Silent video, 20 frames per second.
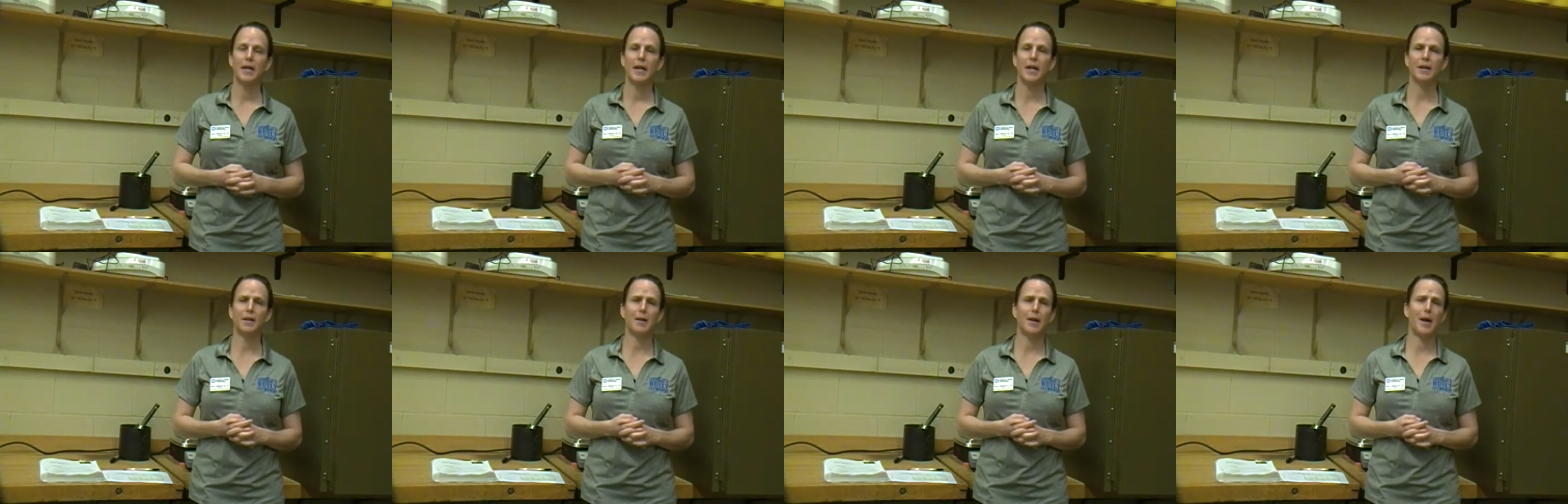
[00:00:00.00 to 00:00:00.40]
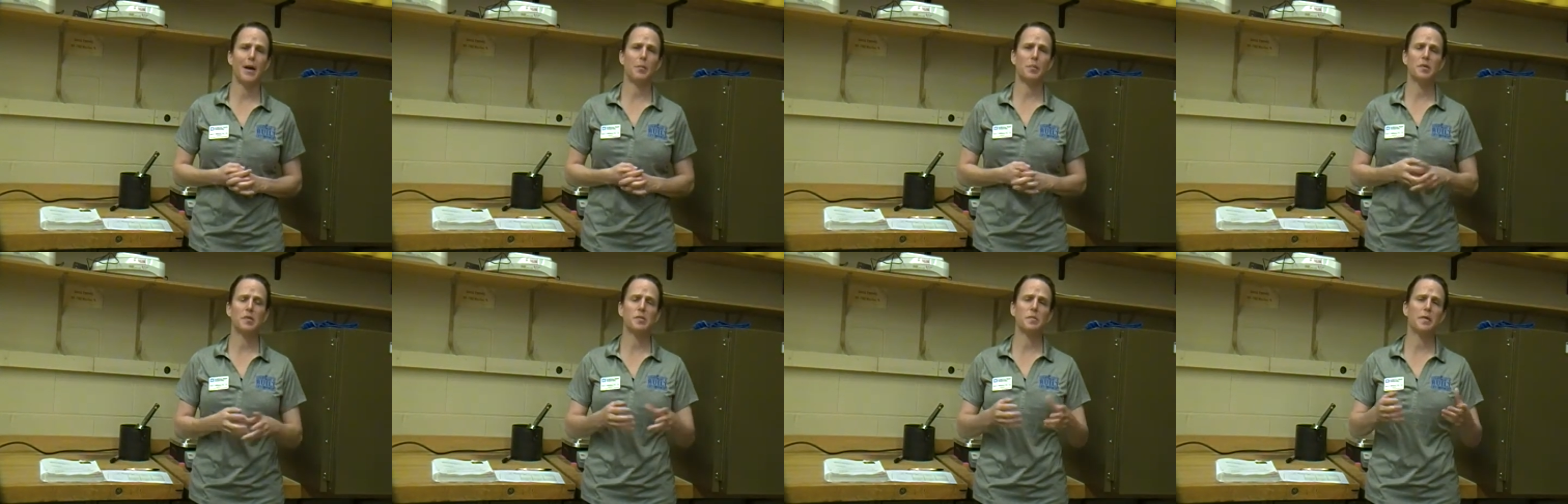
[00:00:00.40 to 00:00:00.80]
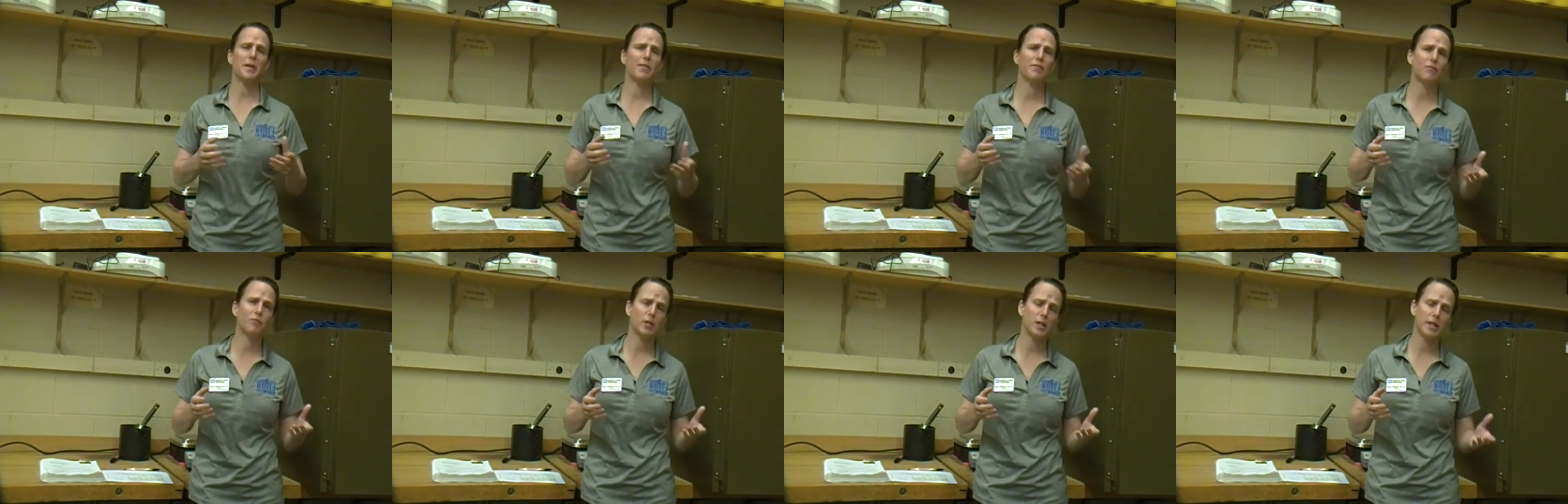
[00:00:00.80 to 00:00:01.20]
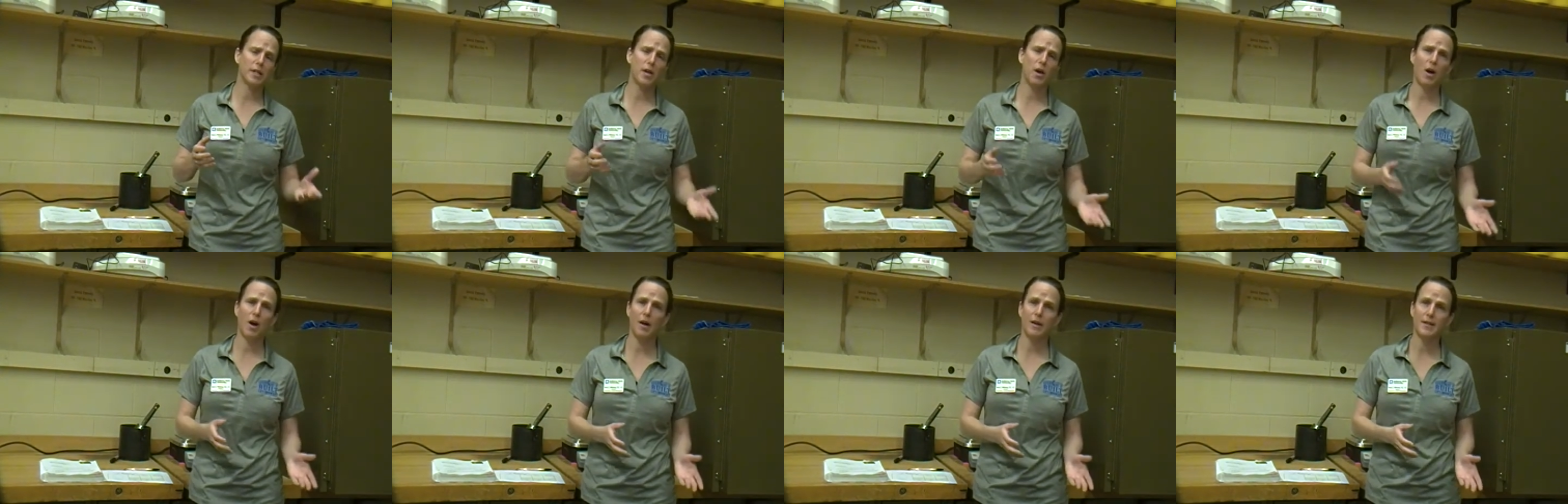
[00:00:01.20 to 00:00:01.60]
and it happens to be a
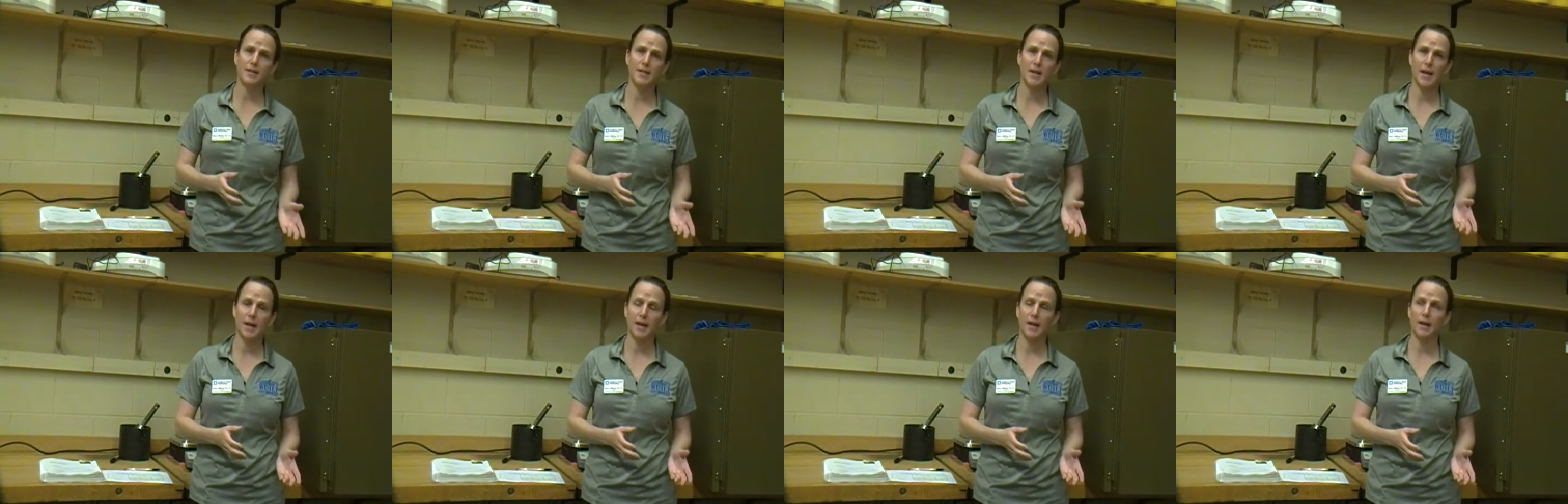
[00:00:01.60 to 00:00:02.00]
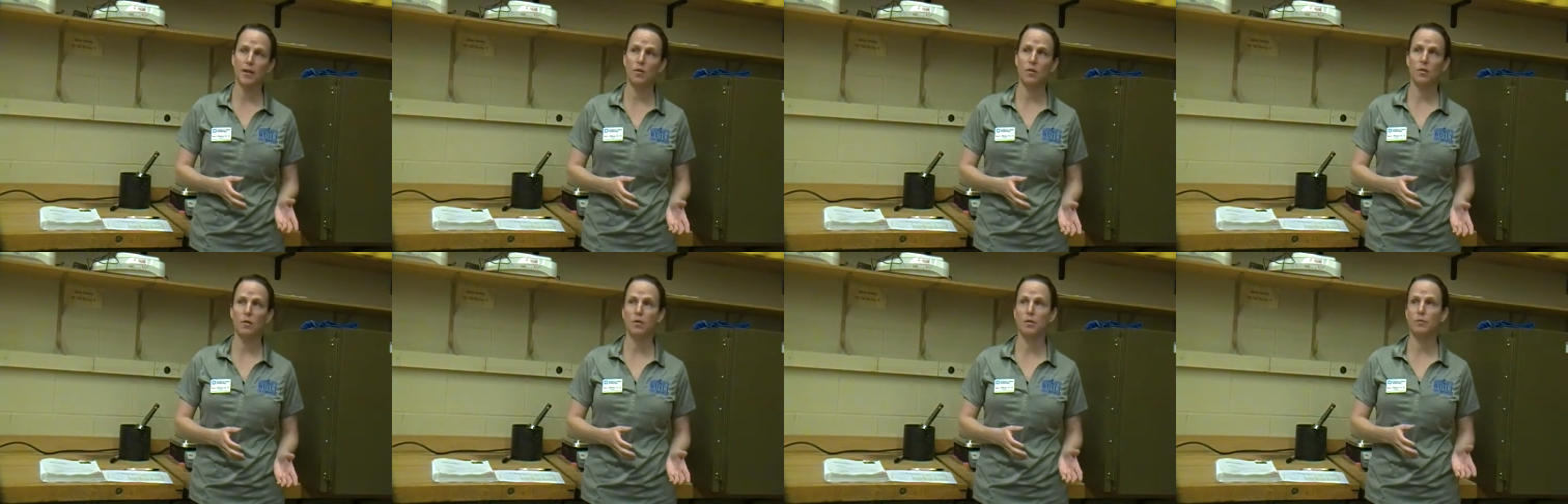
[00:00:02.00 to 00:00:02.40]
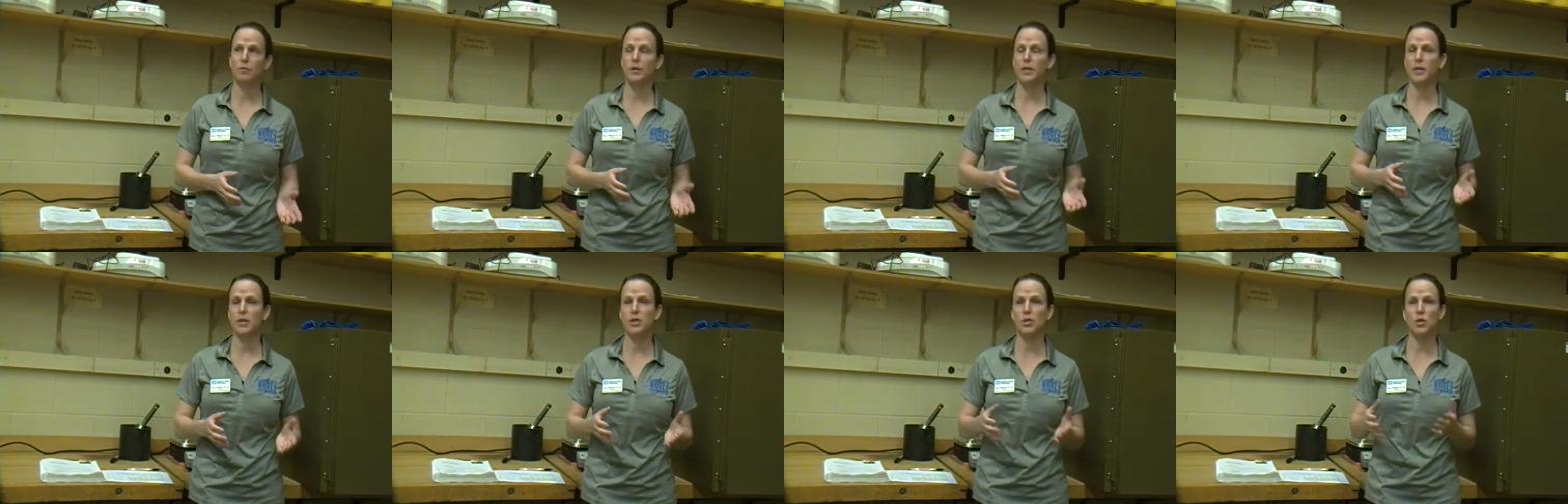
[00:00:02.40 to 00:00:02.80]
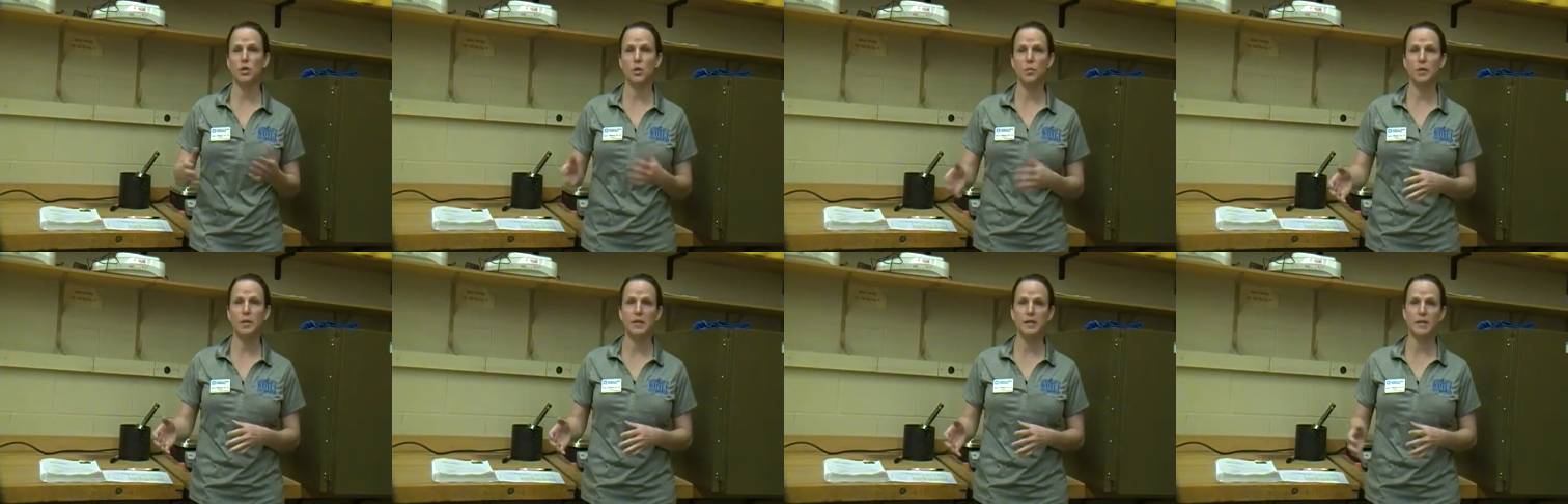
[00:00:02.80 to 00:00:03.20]
really hot day or a really
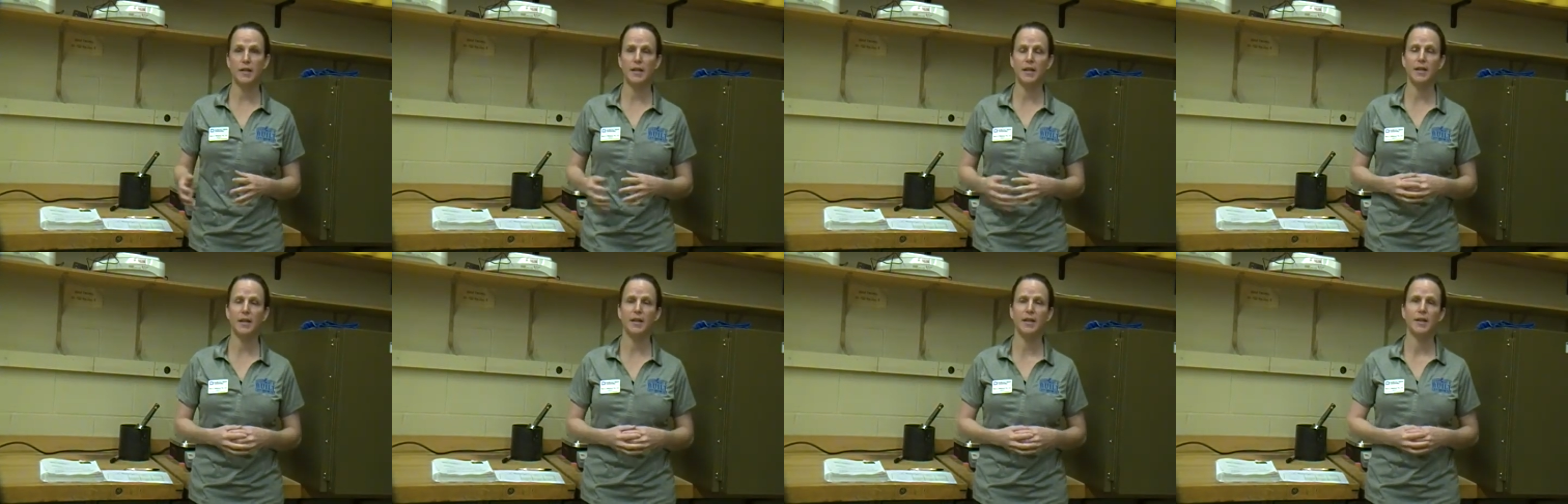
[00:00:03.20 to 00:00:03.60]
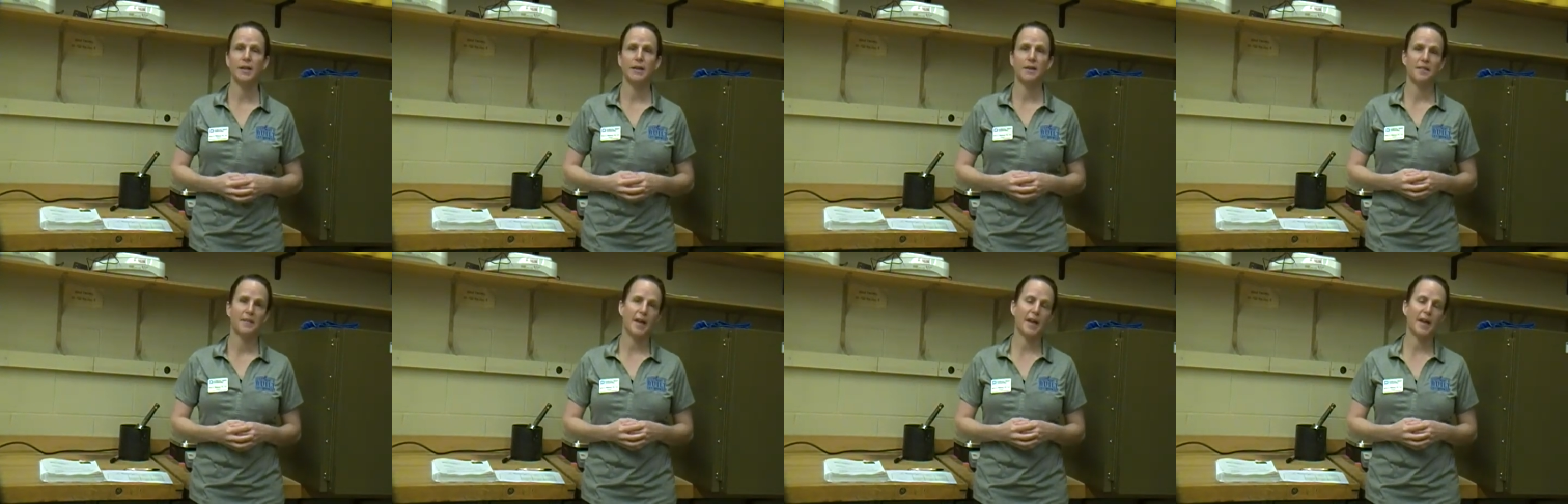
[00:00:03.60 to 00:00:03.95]
humid day,